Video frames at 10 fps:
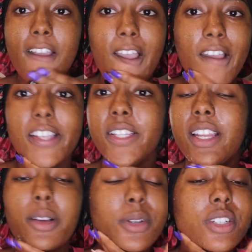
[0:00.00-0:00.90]
So
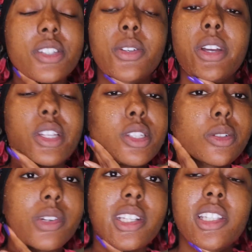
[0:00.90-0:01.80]
now we're just going to
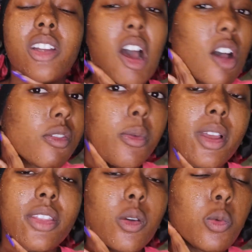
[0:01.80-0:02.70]
rinse it off
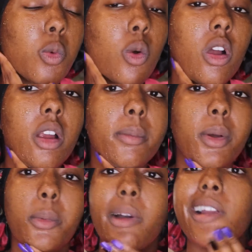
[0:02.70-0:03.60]
with warm
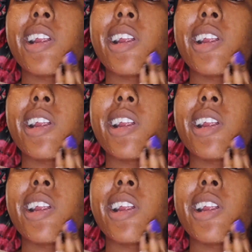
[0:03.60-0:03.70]
water.